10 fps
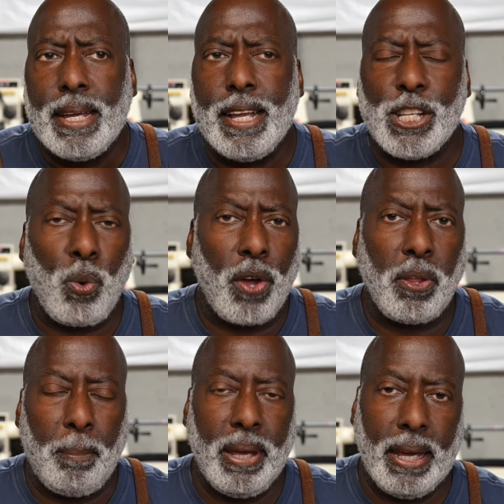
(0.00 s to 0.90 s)
is where
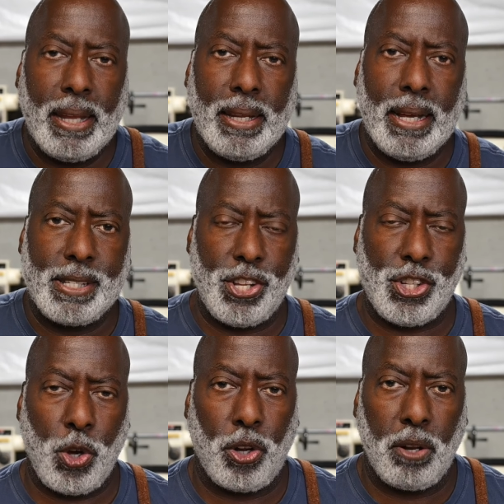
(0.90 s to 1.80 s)
the pin is
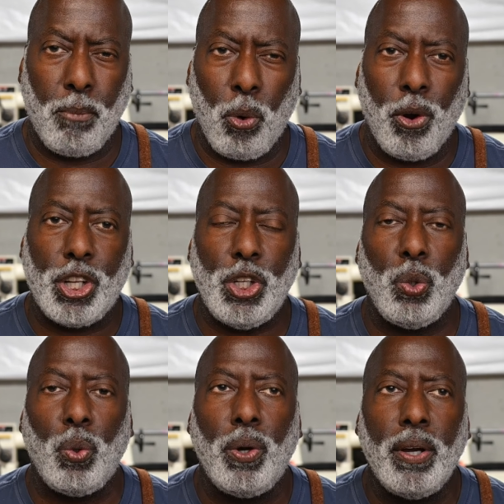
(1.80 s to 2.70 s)
inserted more
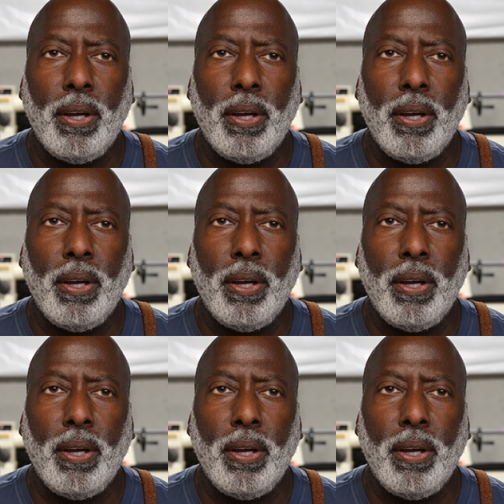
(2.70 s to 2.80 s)
to